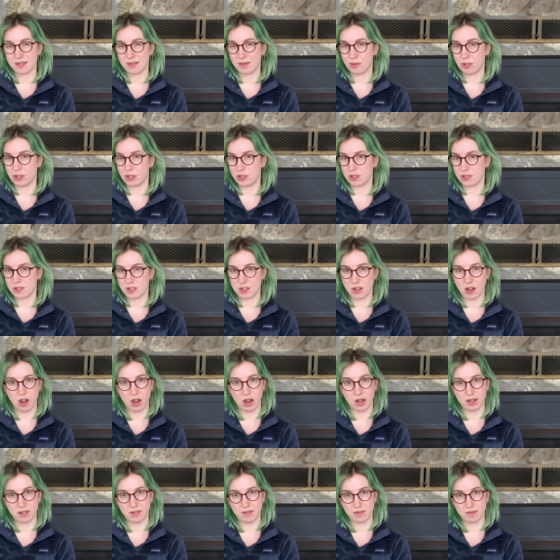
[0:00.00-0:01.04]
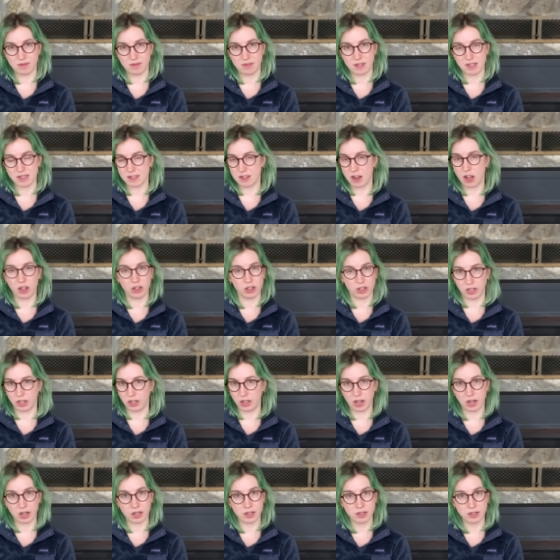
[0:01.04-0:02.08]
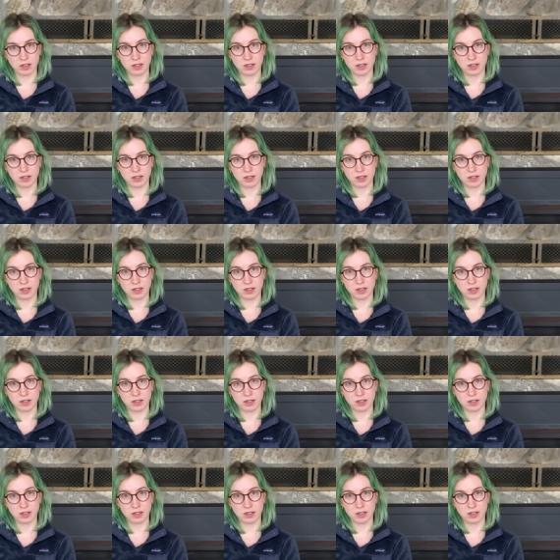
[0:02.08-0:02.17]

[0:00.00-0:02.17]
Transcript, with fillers: which is not, it's not looking good.